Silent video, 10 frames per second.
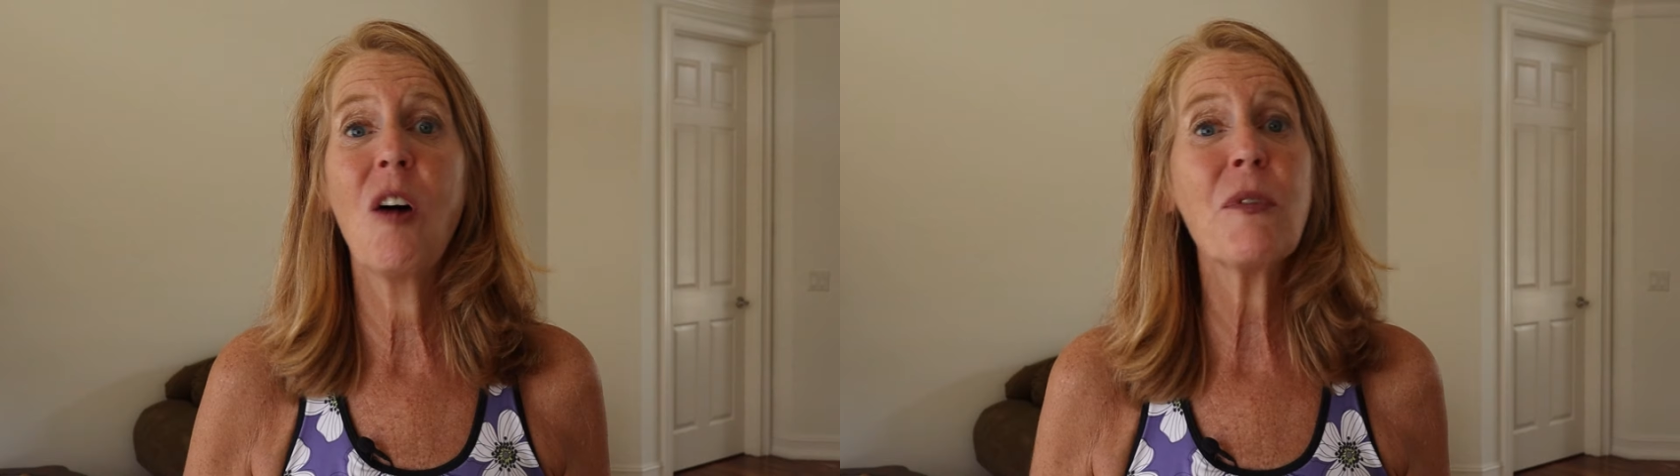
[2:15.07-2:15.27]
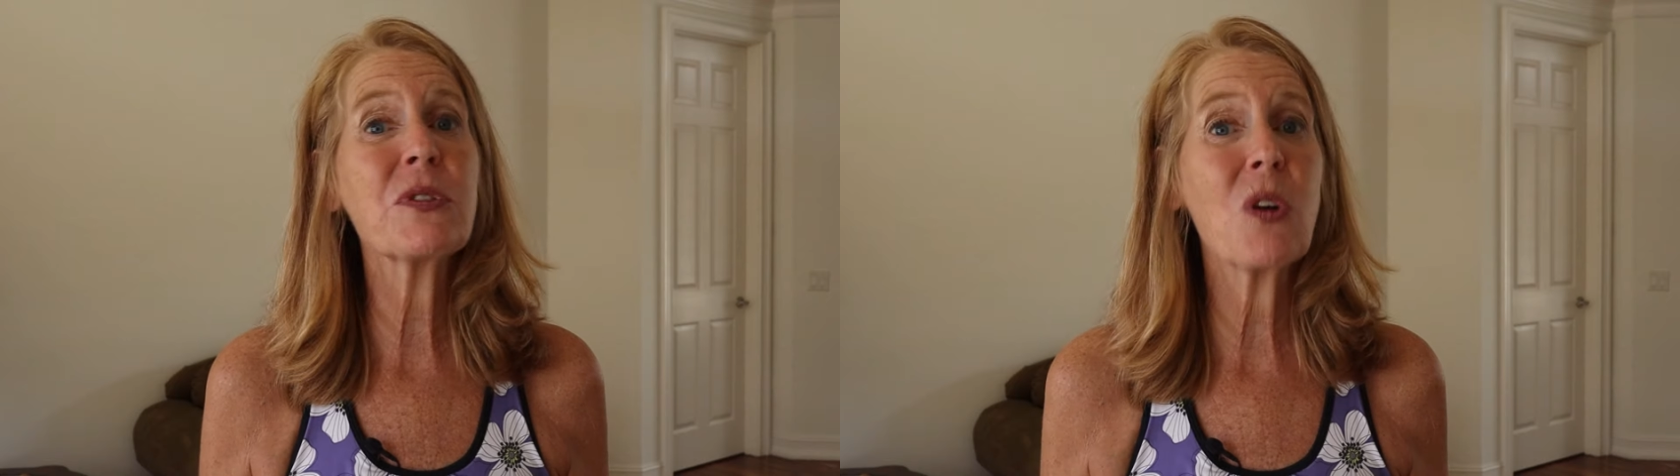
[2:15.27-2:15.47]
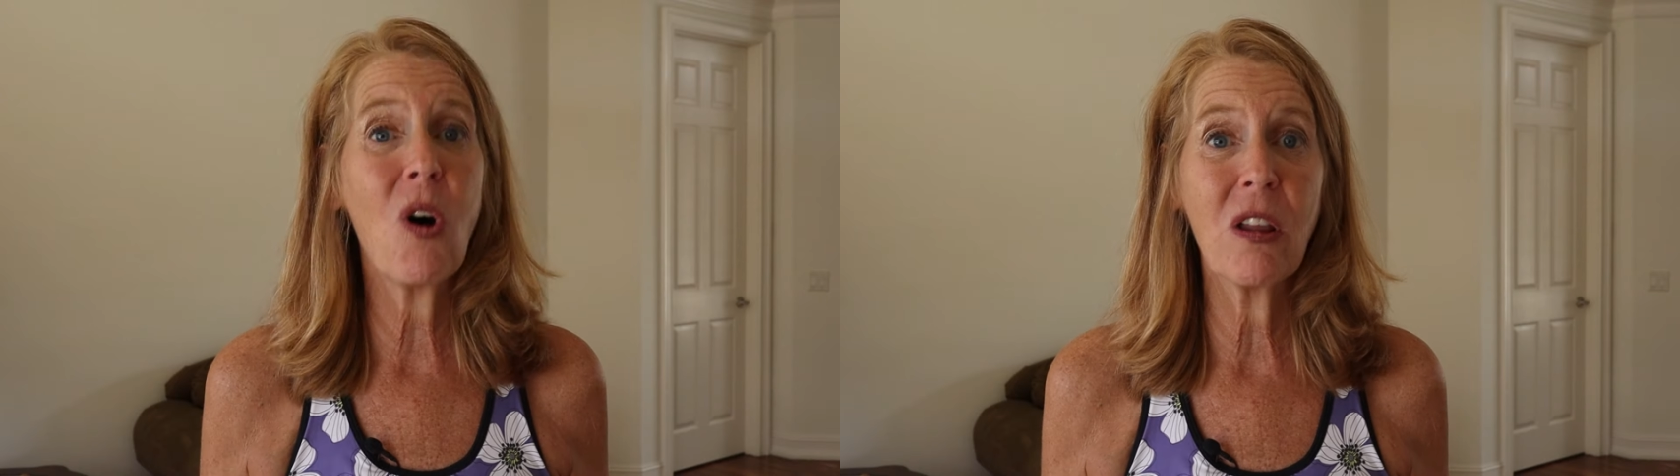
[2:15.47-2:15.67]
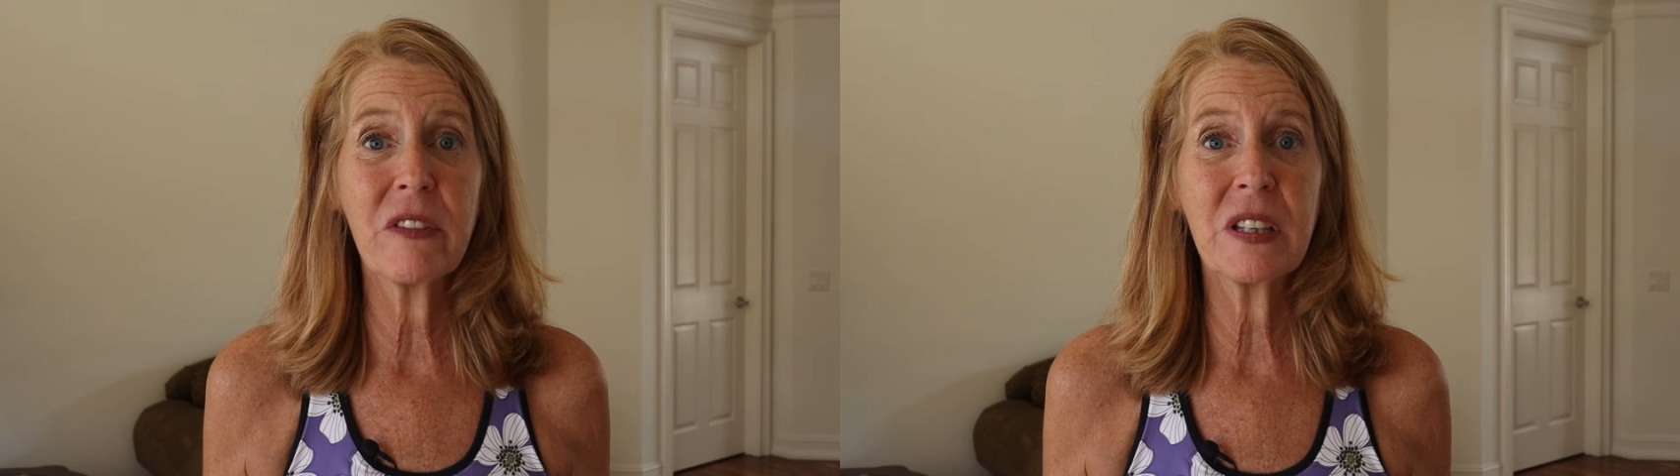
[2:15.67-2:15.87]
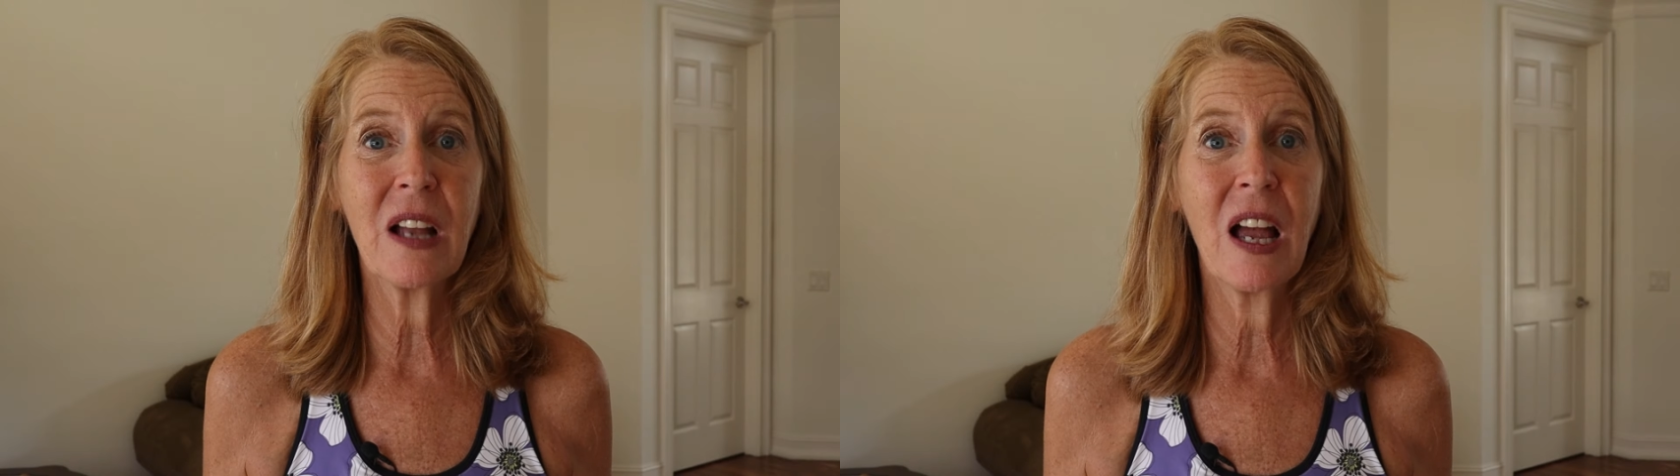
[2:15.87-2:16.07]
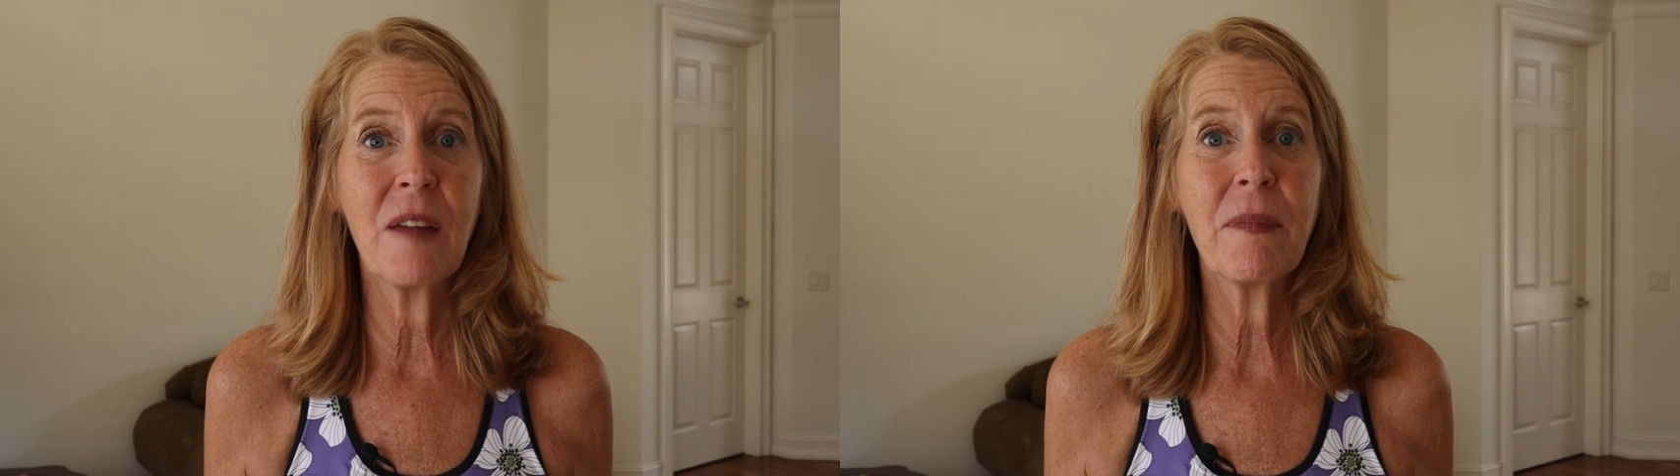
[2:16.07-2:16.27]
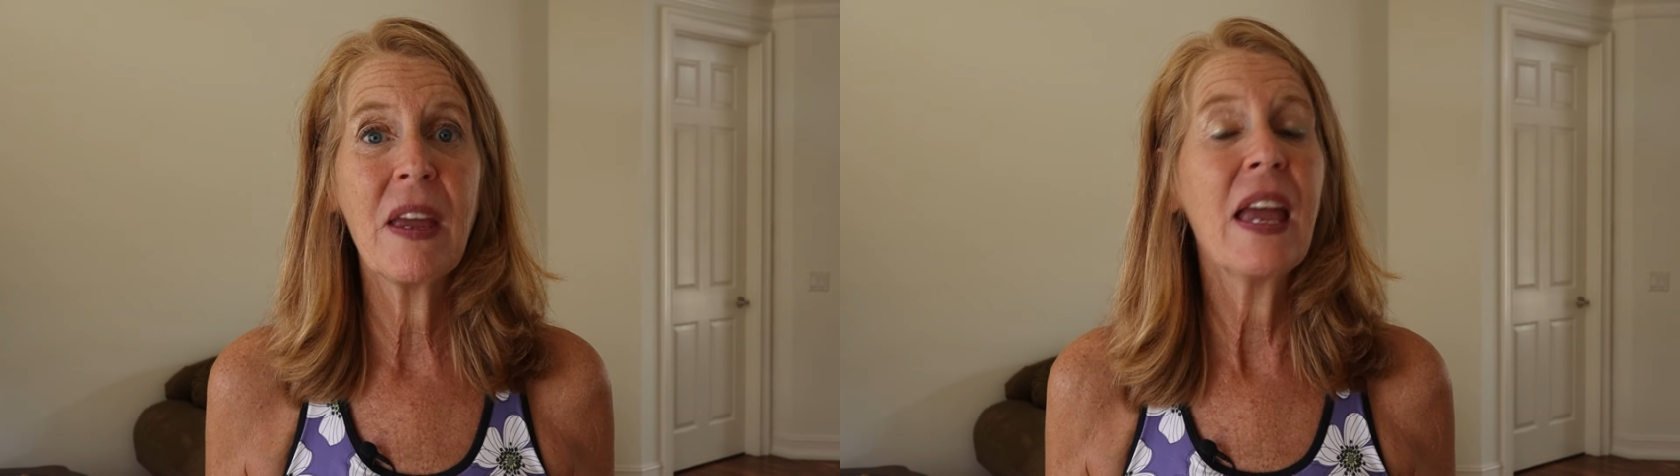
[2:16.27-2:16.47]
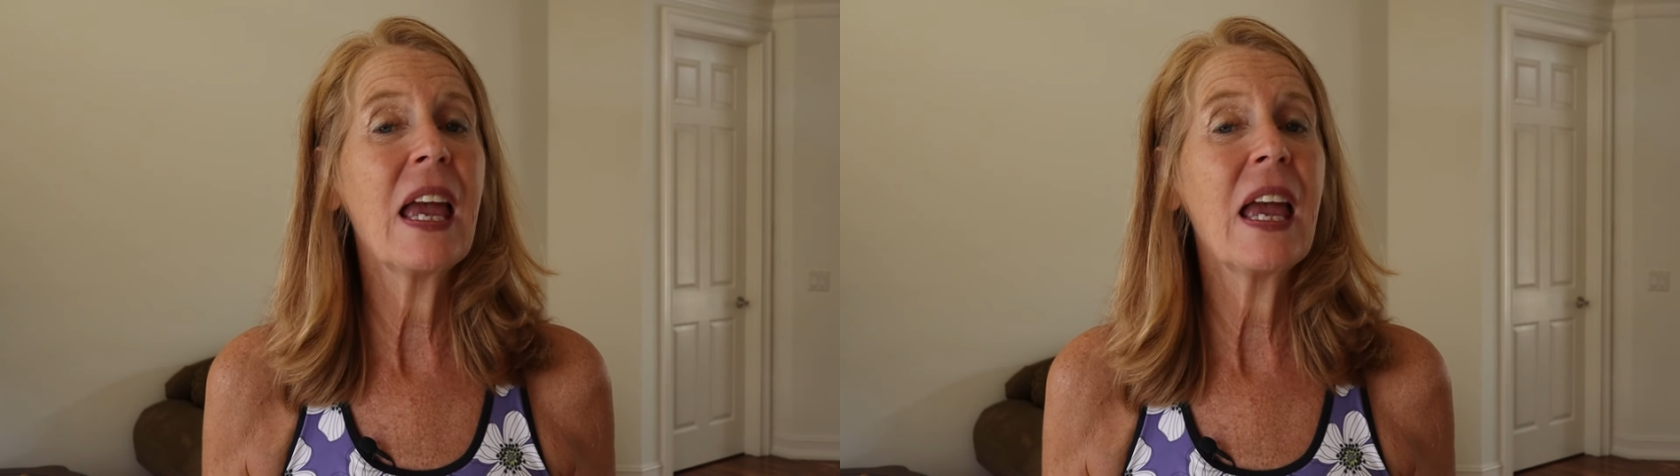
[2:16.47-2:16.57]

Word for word: Almost all of the time,